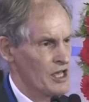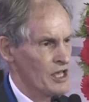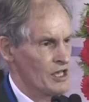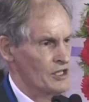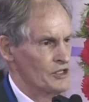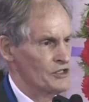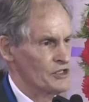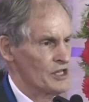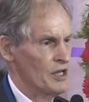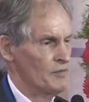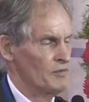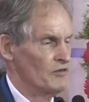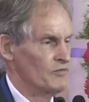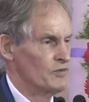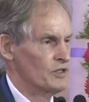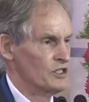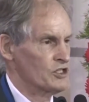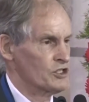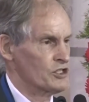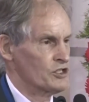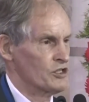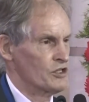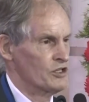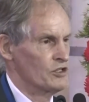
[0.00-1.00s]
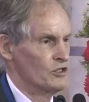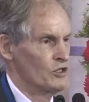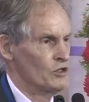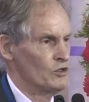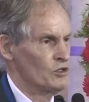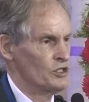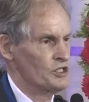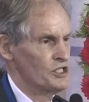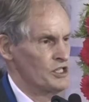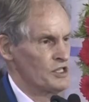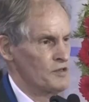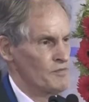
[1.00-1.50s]
some of which are the
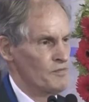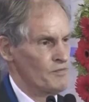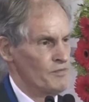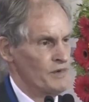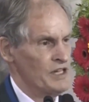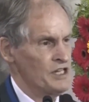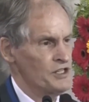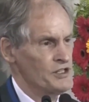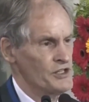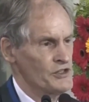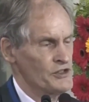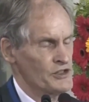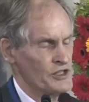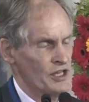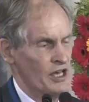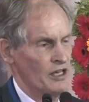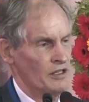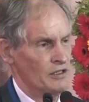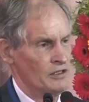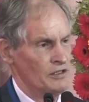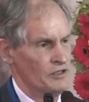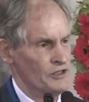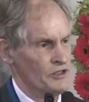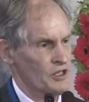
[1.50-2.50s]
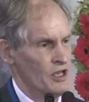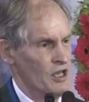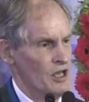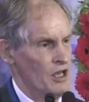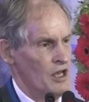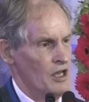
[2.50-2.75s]
naughty beta cells,